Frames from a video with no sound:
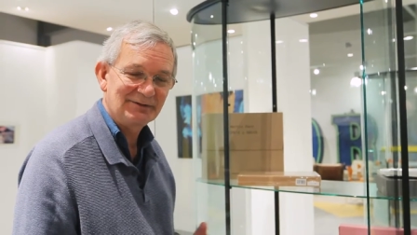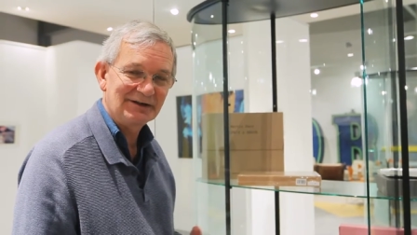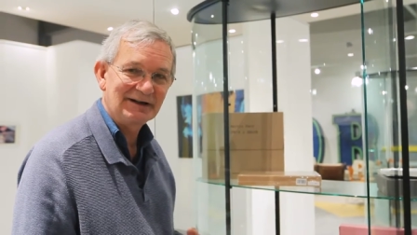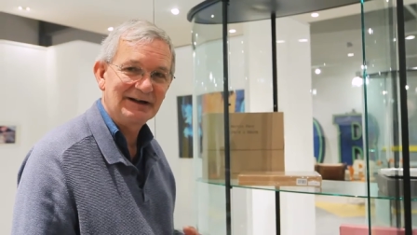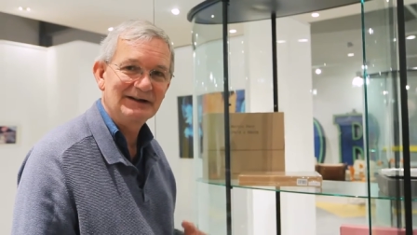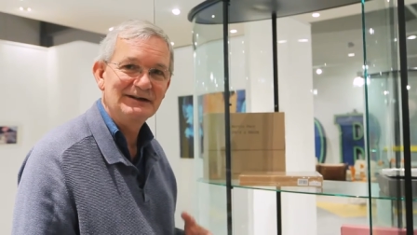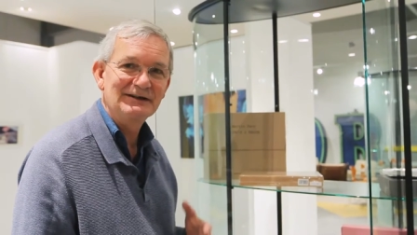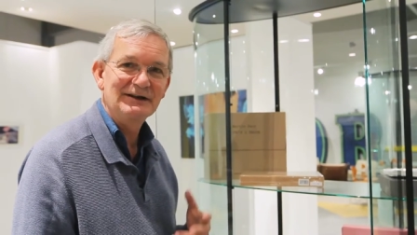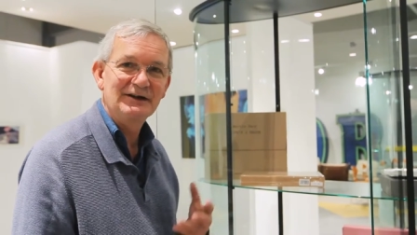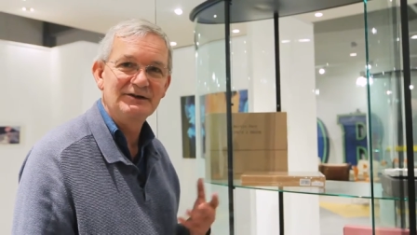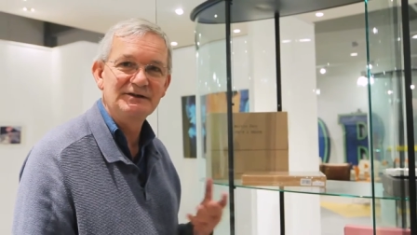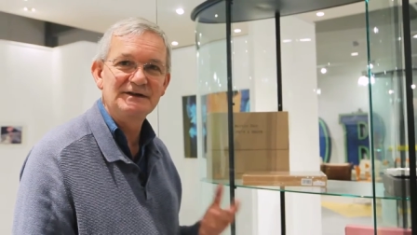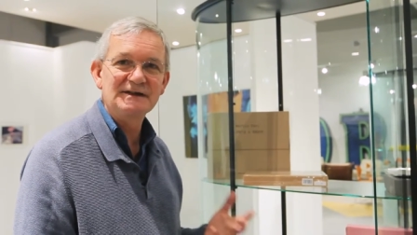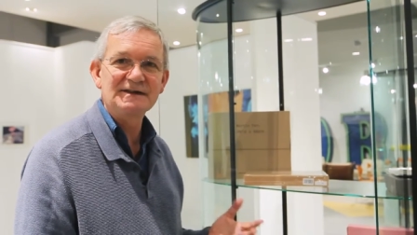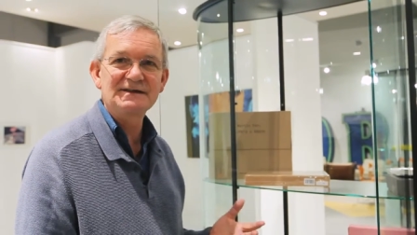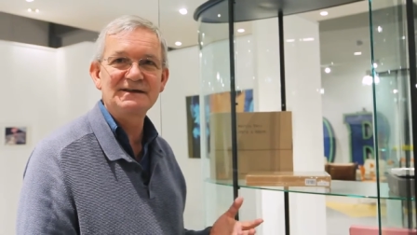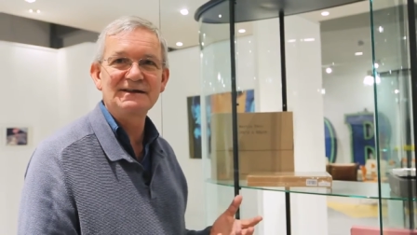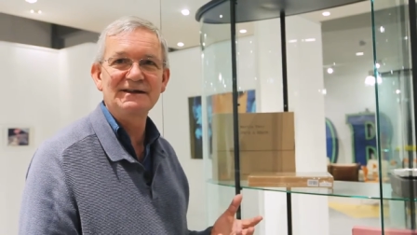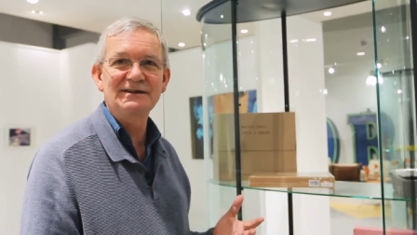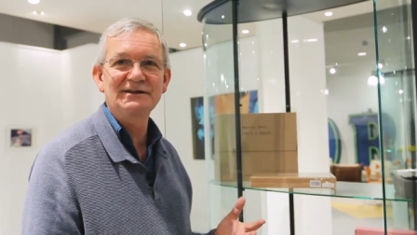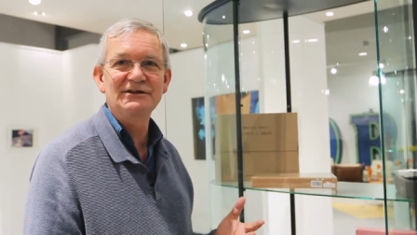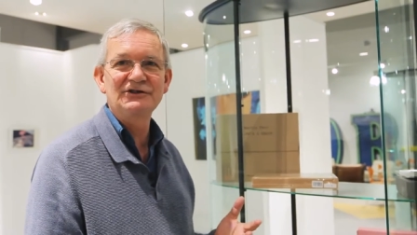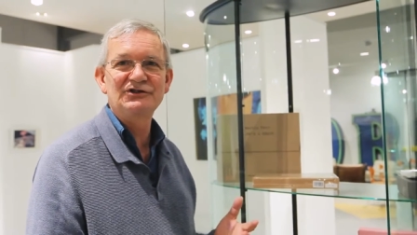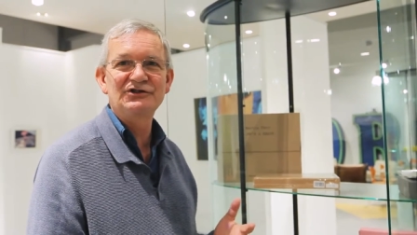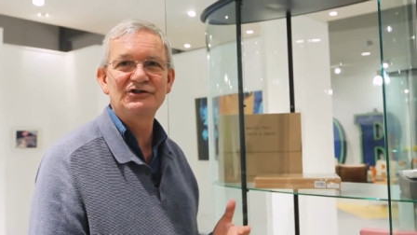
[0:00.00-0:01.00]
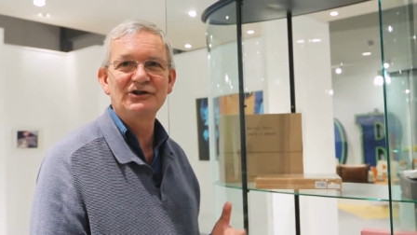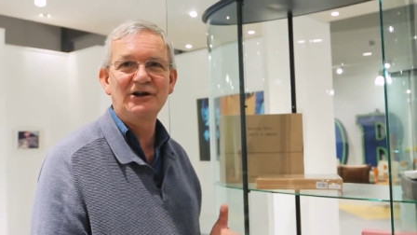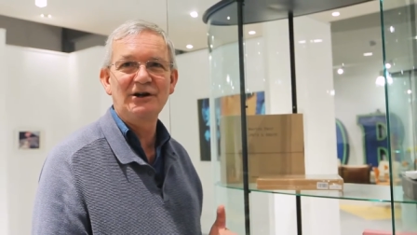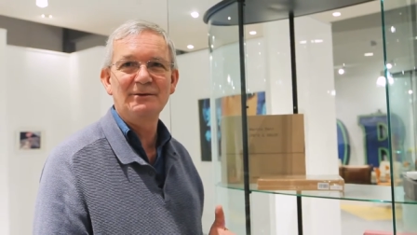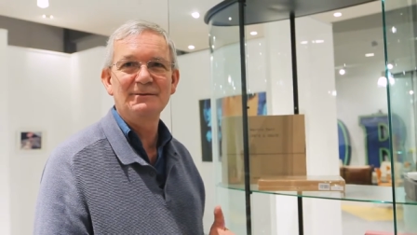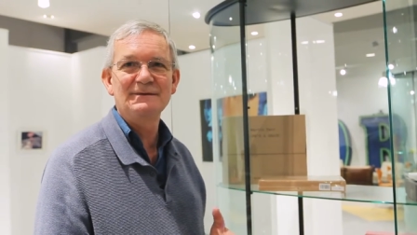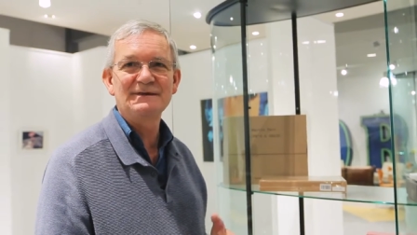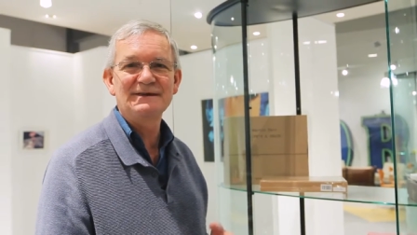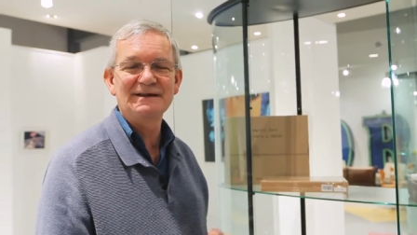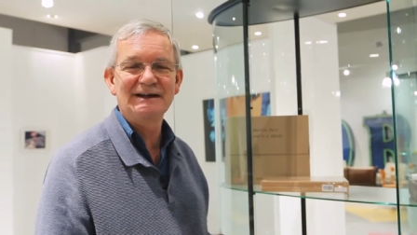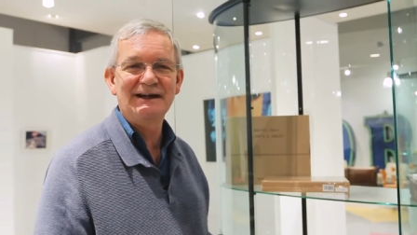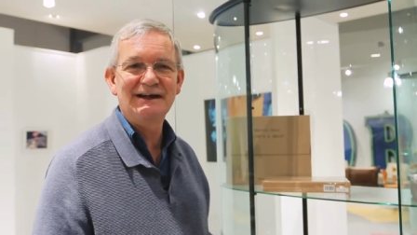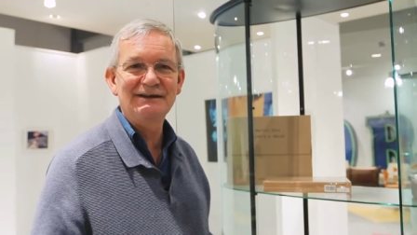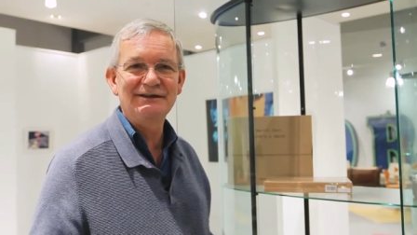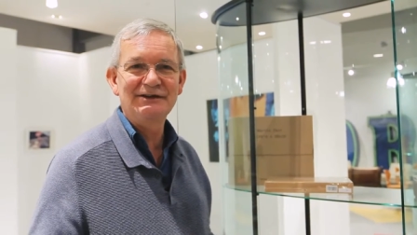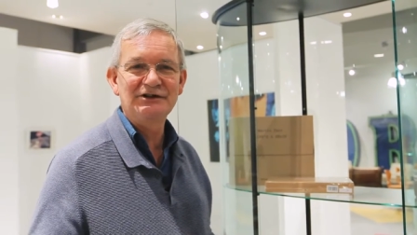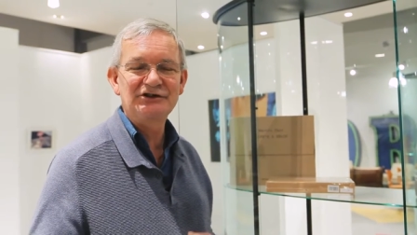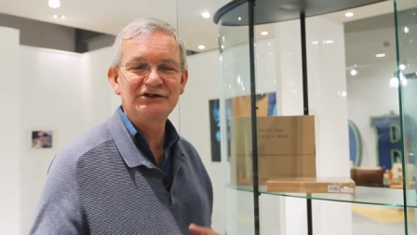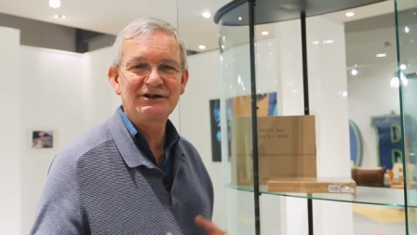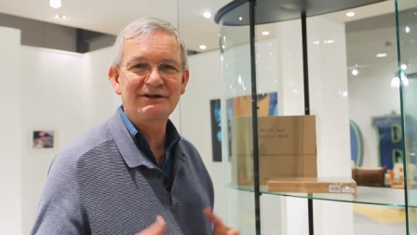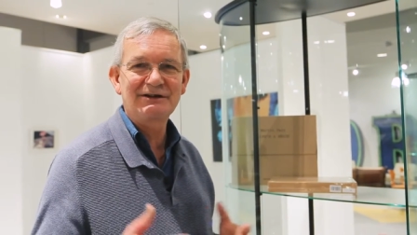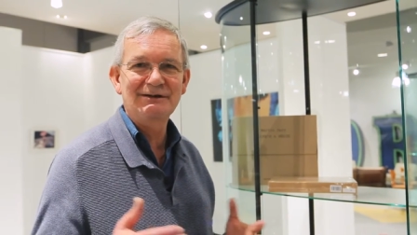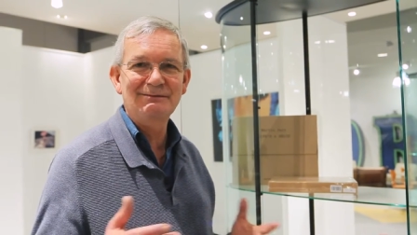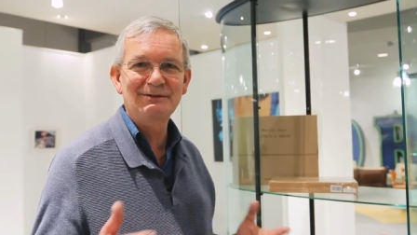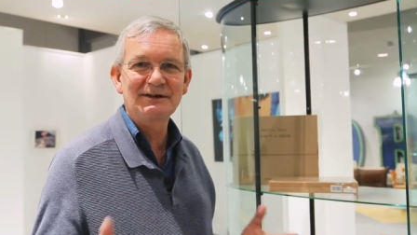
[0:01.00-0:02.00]
But I noticed in the shops they had the
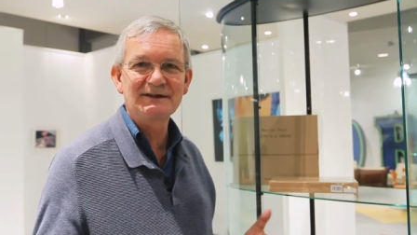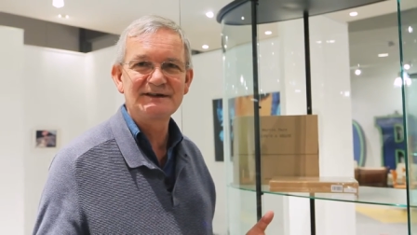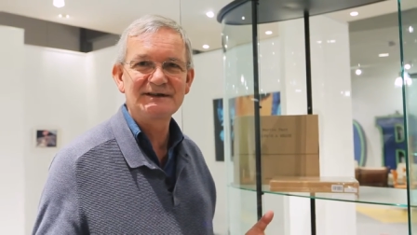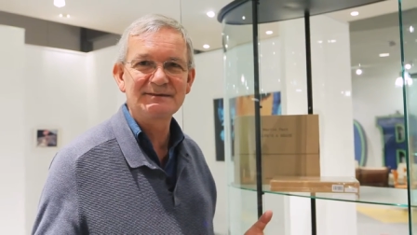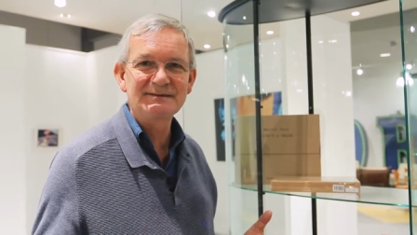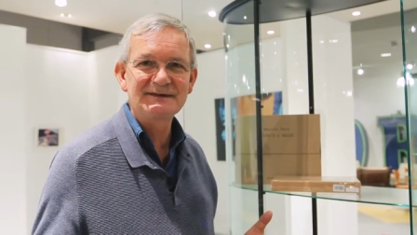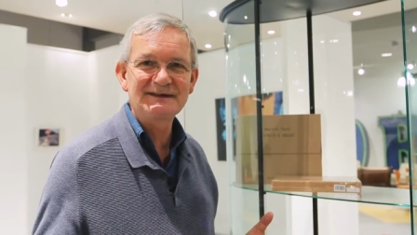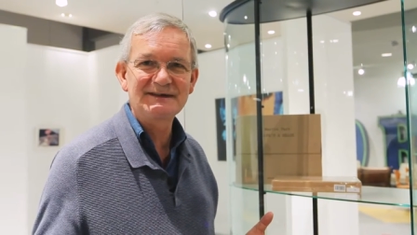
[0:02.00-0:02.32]
cherry blossom